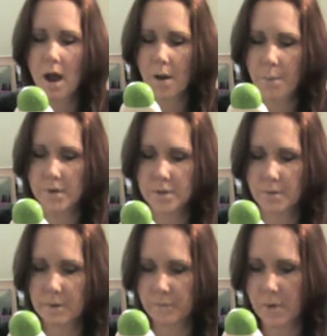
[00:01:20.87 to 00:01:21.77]
I'm
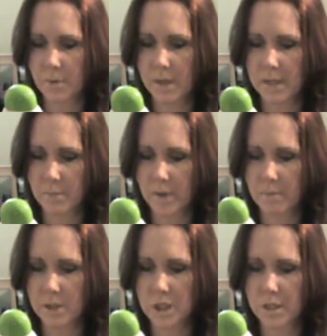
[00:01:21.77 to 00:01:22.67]
also reviewing the
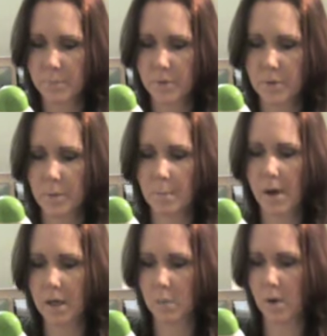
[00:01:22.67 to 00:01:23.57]
baby shampoo and
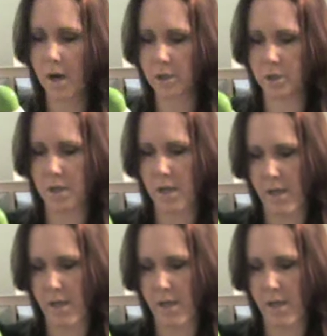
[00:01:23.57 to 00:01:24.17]
body wash,